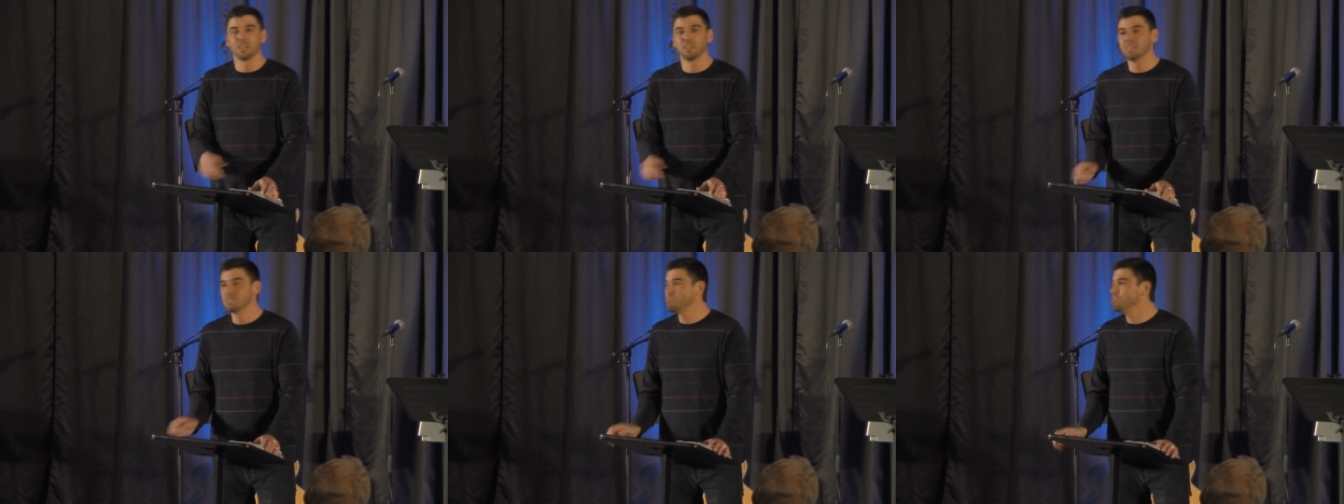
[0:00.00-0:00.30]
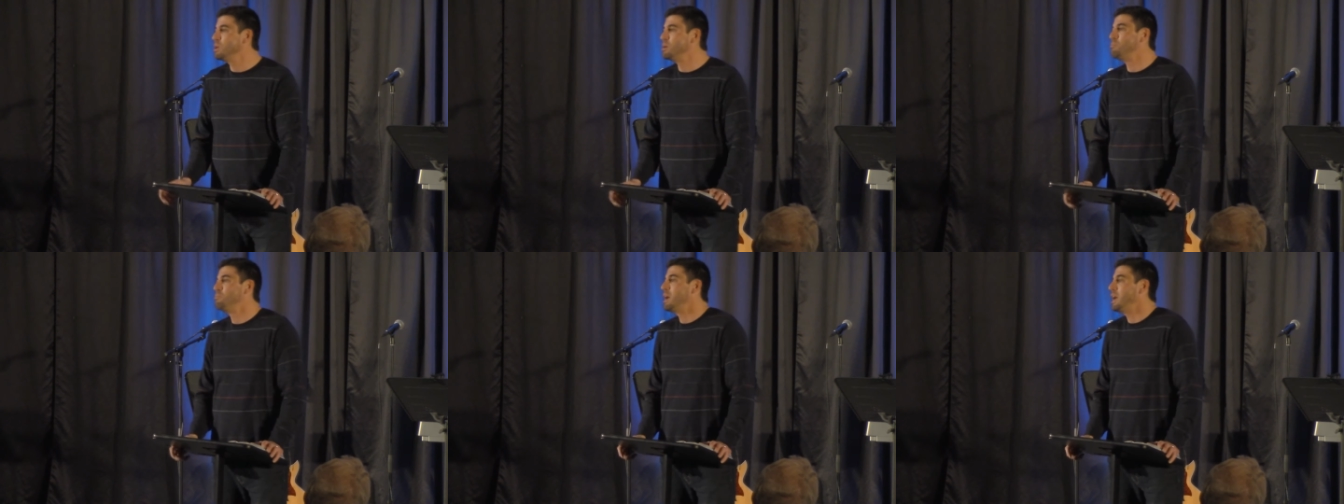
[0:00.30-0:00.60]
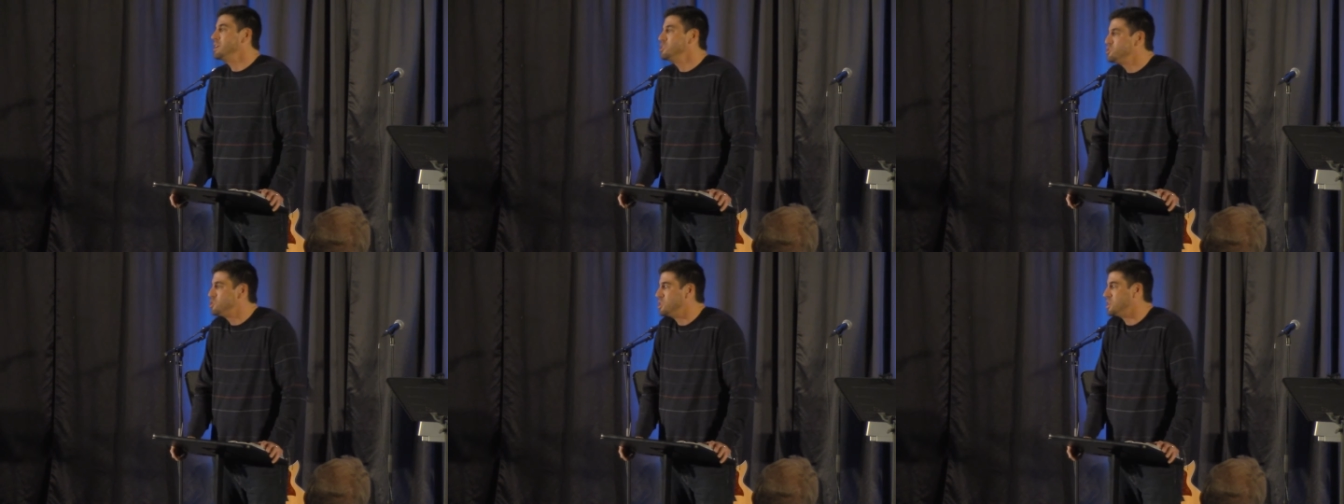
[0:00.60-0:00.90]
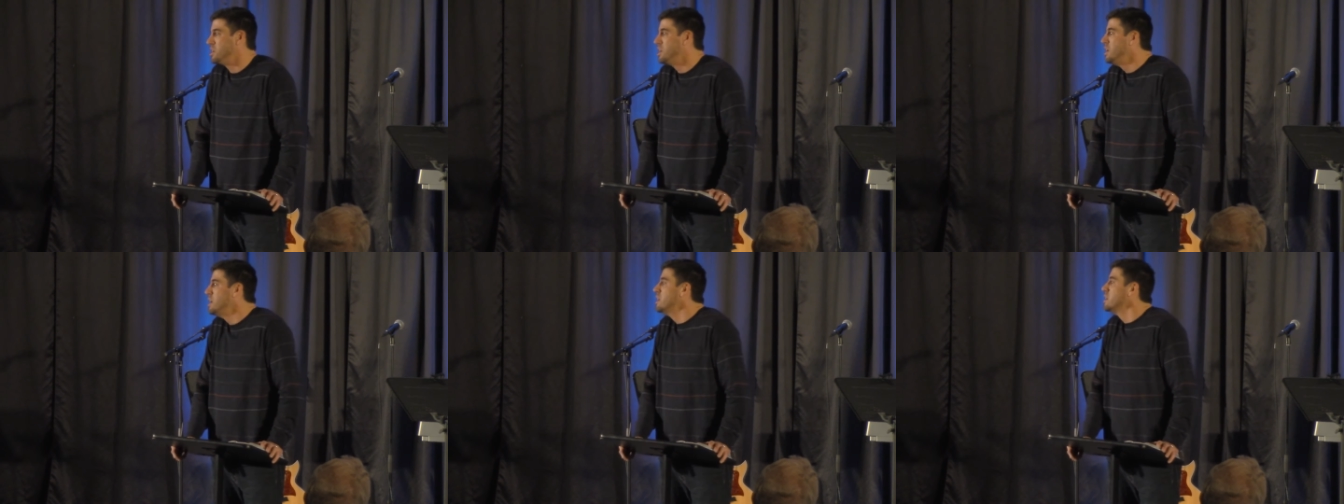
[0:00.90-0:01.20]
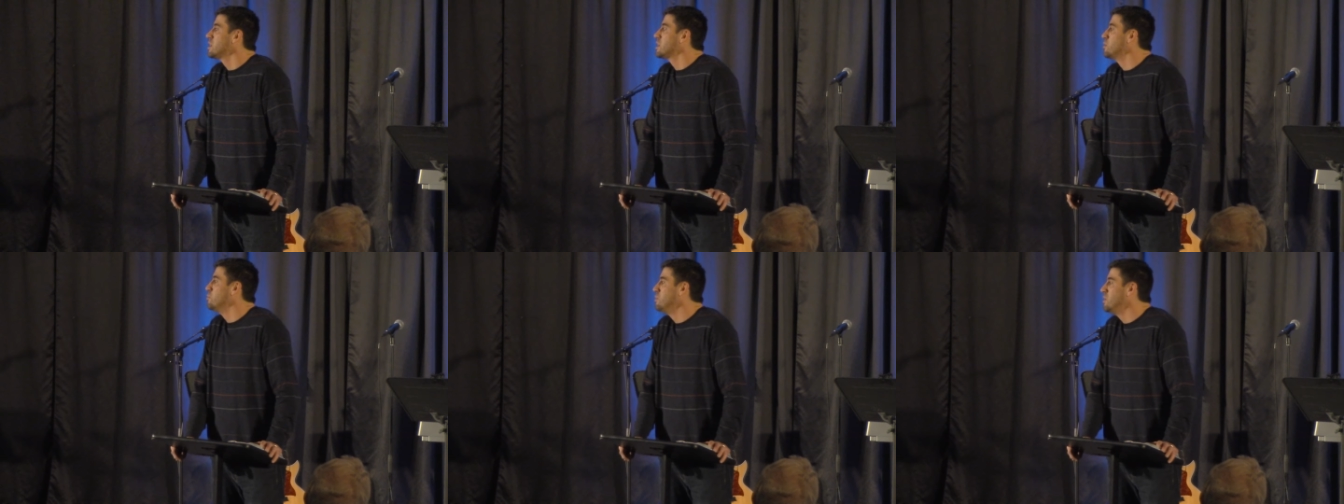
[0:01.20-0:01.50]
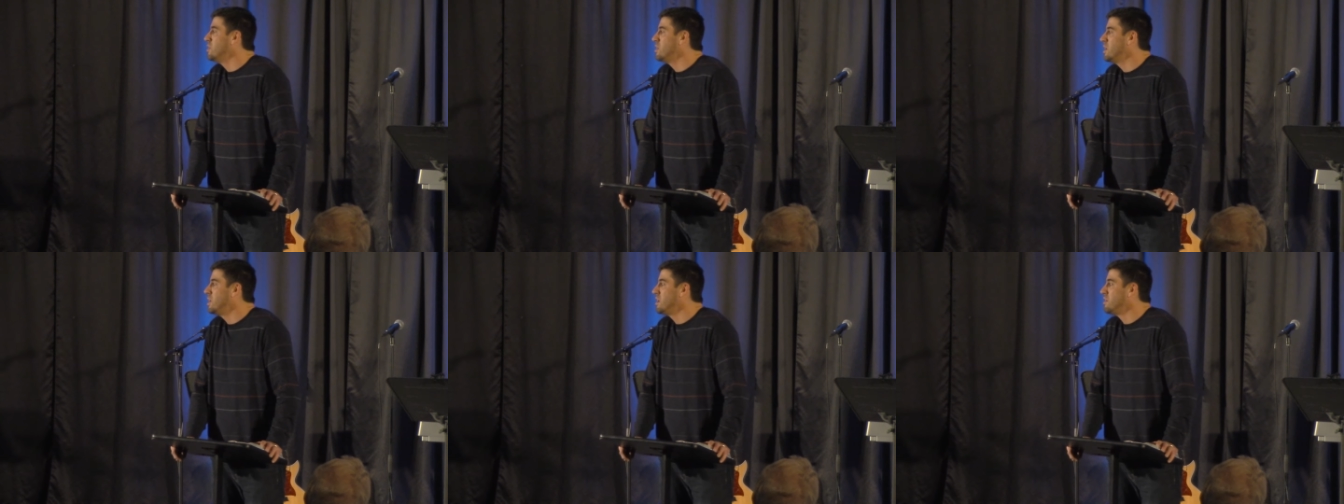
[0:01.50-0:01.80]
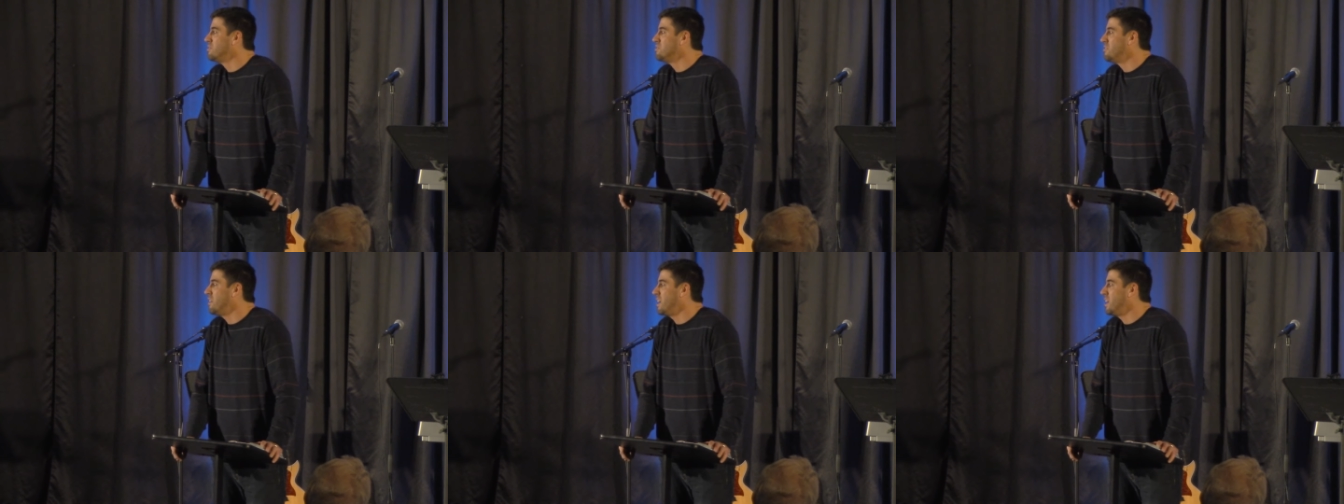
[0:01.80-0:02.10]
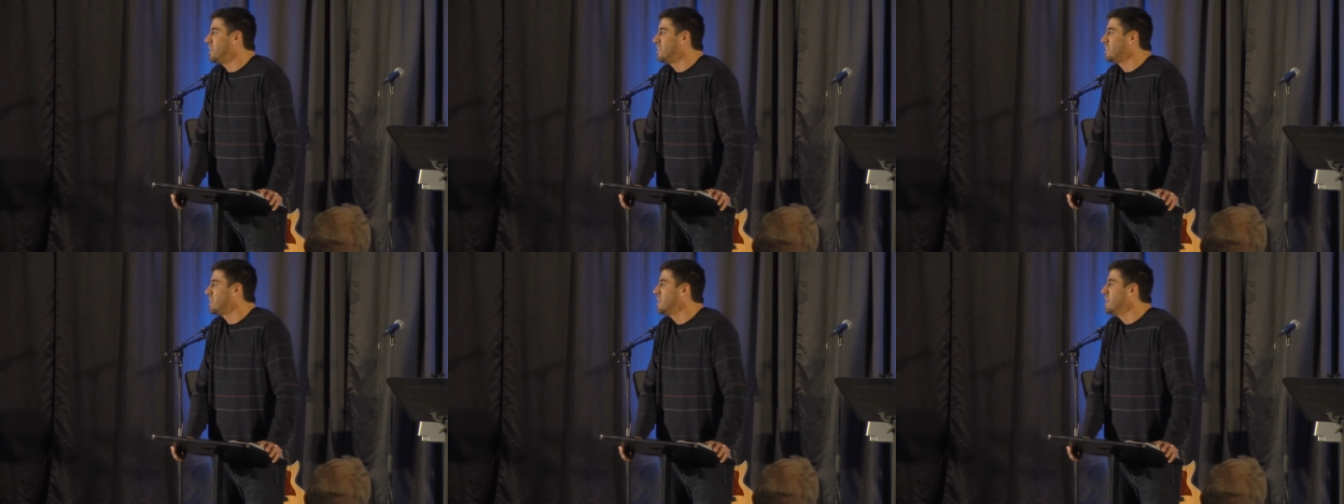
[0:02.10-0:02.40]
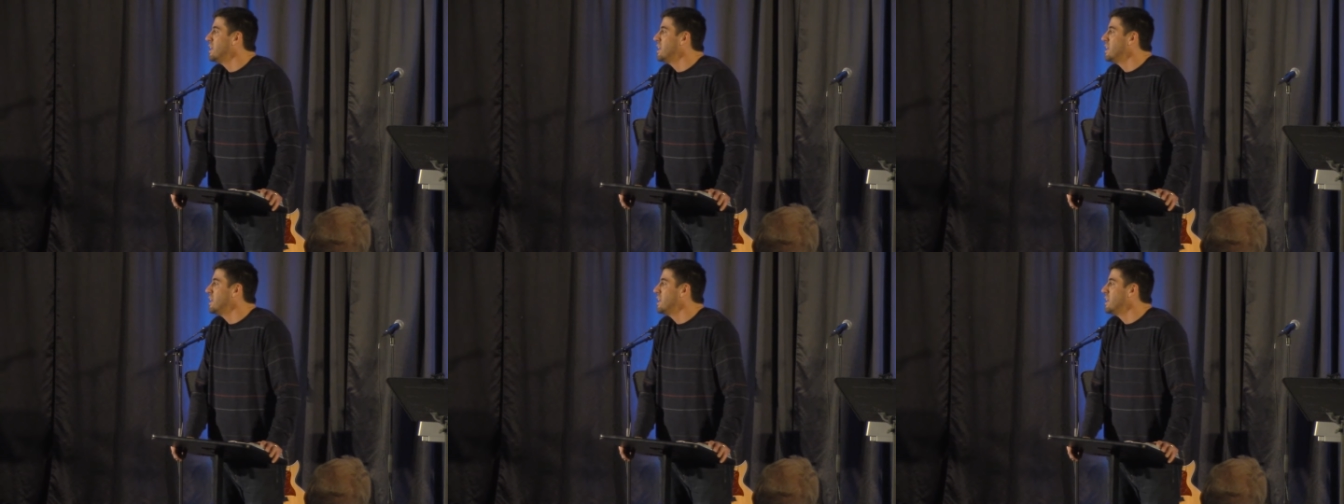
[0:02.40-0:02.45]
let's be a patient community of faith